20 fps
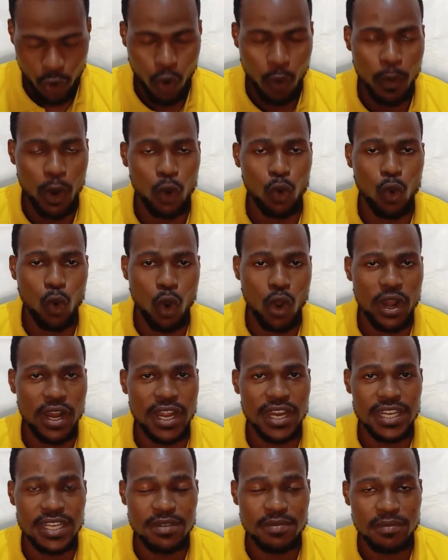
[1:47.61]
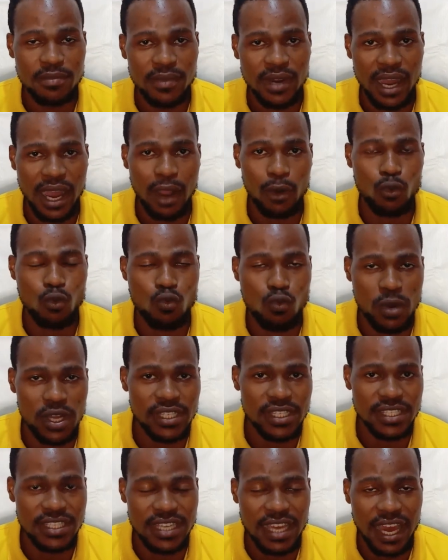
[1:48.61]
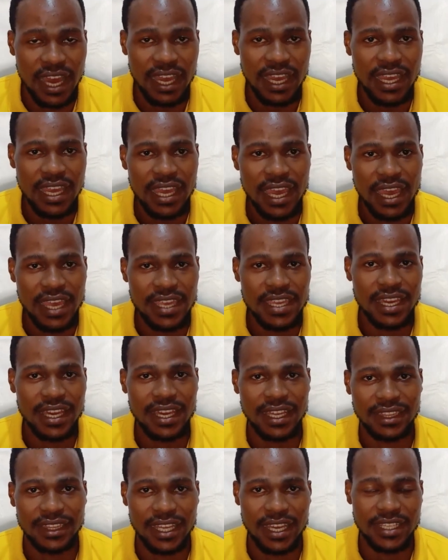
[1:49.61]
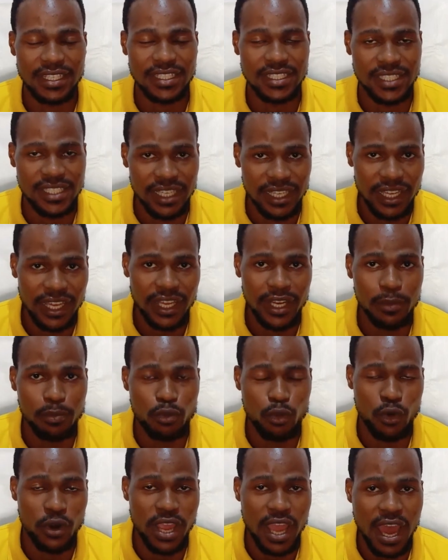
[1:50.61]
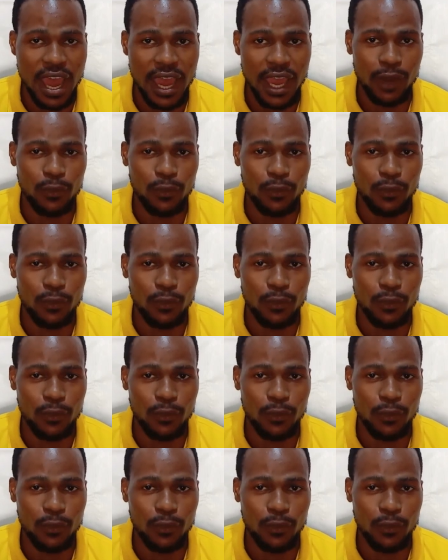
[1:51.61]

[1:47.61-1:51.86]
Obe caught the new Akumetia, a Yakata, to share any prayer.